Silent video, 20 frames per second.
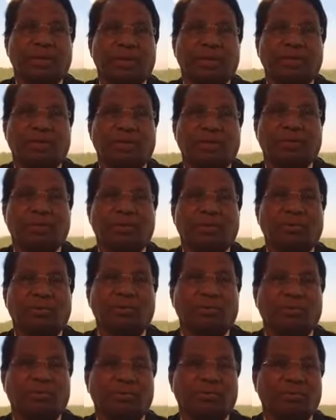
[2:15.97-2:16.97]
Even
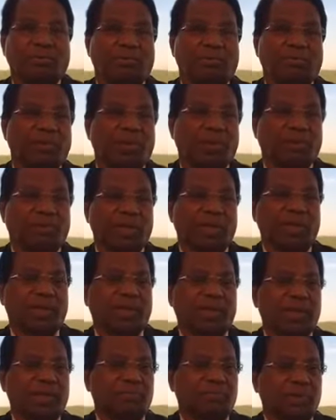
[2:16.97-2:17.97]
though we have
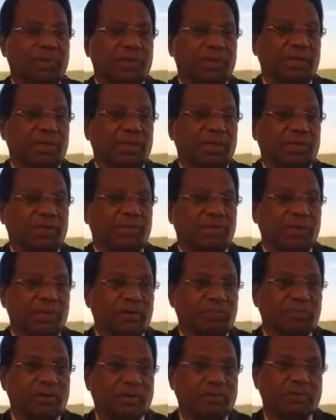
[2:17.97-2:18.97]
18% of the
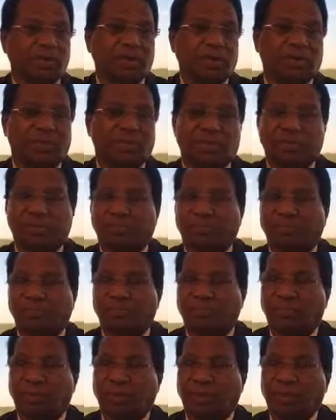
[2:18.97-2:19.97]
world population,
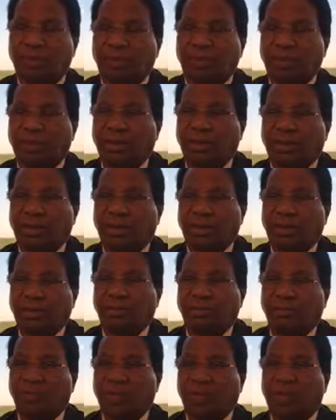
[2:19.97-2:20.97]

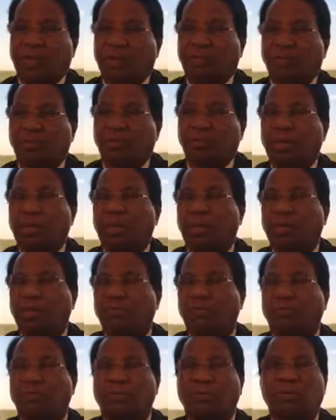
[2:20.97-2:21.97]
we get only
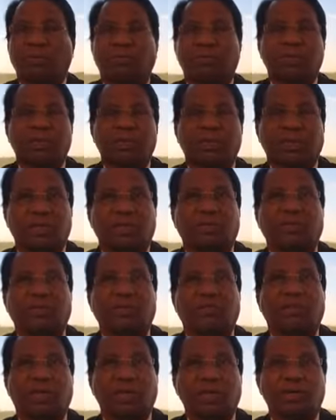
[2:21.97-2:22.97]
4% of
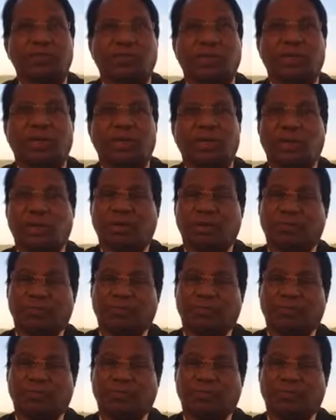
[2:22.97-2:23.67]
the fresh water